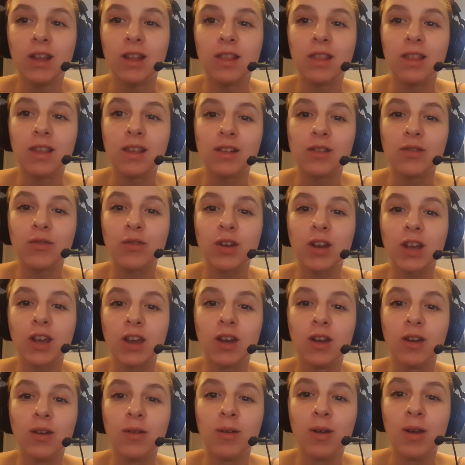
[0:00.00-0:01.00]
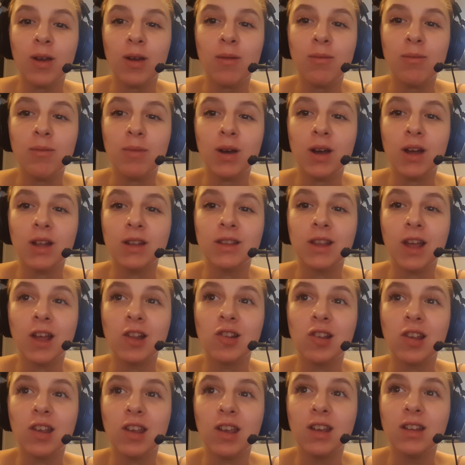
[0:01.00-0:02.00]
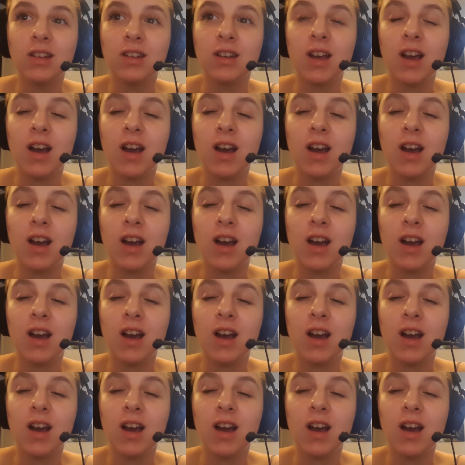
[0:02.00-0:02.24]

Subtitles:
this video, but that's it.